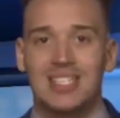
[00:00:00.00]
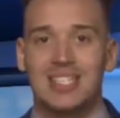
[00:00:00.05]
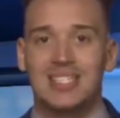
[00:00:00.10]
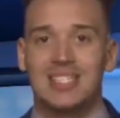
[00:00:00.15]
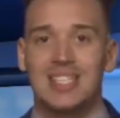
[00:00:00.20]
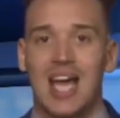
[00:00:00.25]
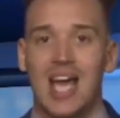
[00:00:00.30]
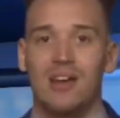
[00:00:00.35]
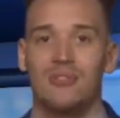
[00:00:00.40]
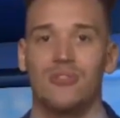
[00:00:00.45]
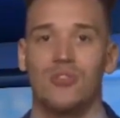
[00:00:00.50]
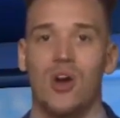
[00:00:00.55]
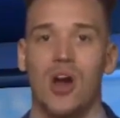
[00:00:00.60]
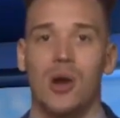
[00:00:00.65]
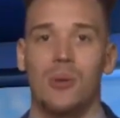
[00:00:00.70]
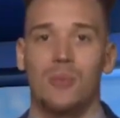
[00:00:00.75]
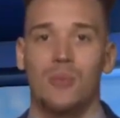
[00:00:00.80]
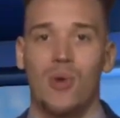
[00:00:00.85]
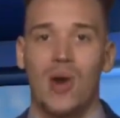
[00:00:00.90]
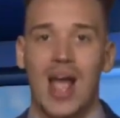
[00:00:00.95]
It's time for our
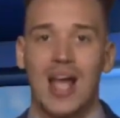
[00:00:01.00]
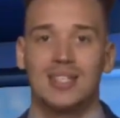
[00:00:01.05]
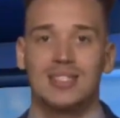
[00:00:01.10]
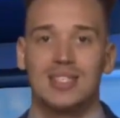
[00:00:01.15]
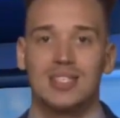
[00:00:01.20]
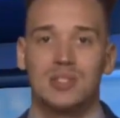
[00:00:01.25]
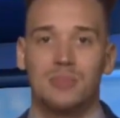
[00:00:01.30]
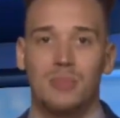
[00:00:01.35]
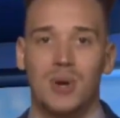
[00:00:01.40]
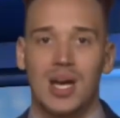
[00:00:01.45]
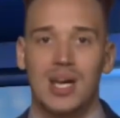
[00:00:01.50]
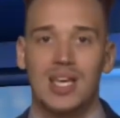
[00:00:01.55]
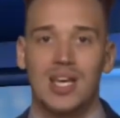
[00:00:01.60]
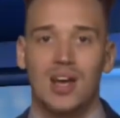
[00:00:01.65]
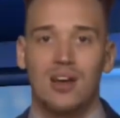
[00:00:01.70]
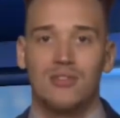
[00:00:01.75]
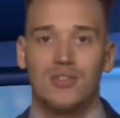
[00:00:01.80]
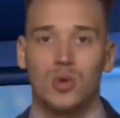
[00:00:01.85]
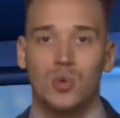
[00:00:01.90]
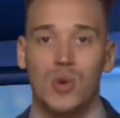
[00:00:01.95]
Brazos Buddy of
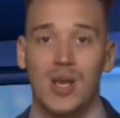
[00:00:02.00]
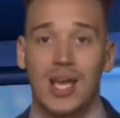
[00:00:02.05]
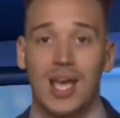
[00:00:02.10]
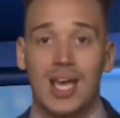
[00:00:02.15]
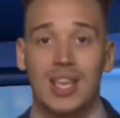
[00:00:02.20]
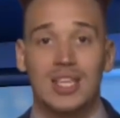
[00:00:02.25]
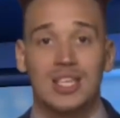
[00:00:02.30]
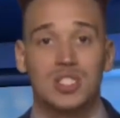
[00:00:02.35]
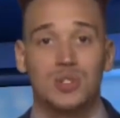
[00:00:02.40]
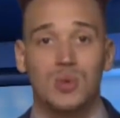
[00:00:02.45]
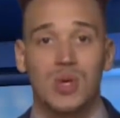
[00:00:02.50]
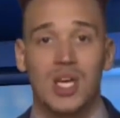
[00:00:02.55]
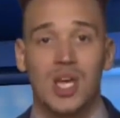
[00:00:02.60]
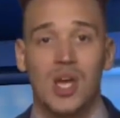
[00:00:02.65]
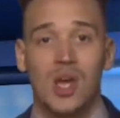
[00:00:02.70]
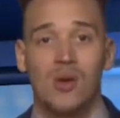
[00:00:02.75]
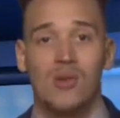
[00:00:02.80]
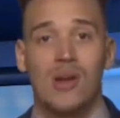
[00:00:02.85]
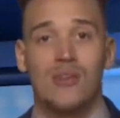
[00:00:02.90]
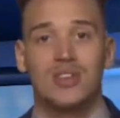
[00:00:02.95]
the Week. And this week, we
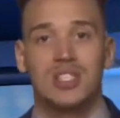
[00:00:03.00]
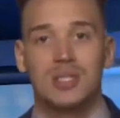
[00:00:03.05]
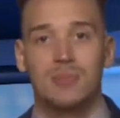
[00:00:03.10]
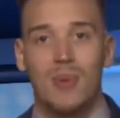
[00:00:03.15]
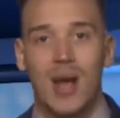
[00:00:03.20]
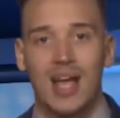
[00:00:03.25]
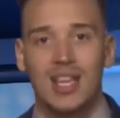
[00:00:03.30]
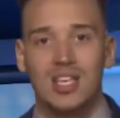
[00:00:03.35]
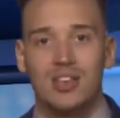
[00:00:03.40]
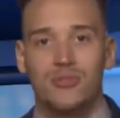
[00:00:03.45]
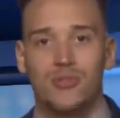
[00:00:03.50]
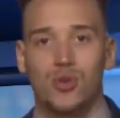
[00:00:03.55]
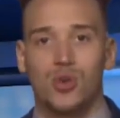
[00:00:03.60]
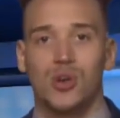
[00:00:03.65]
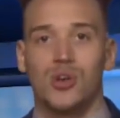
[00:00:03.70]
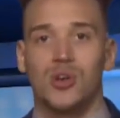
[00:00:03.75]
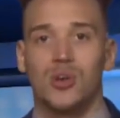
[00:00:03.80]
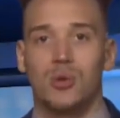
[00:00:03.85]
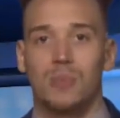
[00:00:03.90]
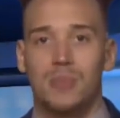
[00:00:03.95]
have a smiling
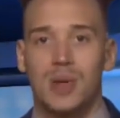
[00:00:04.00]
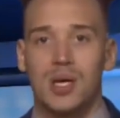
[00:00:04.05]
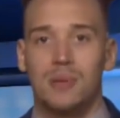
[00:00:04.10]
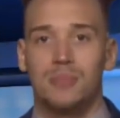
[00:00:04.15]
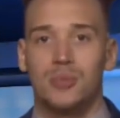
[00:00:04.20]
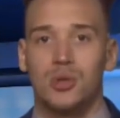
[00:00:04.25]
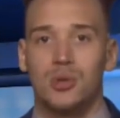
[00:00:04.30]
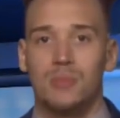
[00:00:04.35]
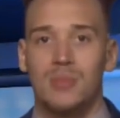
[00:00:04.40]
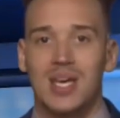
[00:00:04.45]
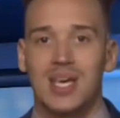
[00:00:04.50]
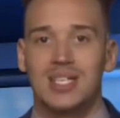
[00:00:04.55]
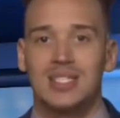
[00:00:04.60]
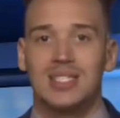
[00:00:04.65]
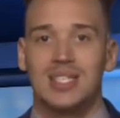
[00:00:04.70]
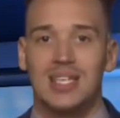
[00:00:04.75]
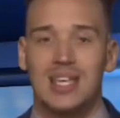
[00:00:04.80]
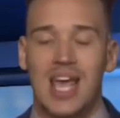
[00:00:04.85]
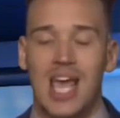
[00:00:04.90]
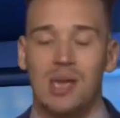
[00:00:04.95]
four-year-old pit bull mix
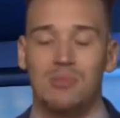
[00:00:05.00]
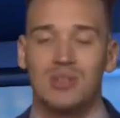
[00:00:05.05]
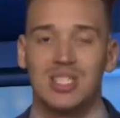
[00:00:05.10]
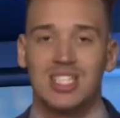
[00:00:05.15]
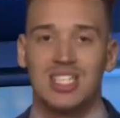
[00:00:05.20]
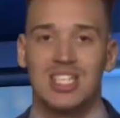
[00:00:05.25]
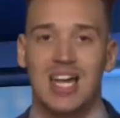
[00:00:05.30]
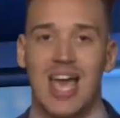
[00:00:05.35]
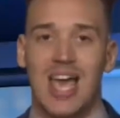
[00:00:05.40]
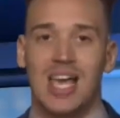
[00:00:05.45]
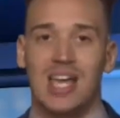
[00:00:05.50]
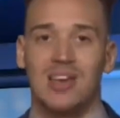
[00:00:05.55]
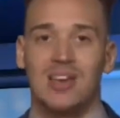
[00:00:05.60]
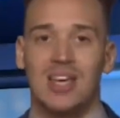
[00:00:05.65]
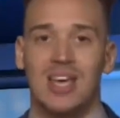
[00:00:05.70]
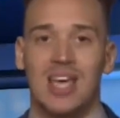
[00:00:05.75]
named Jey.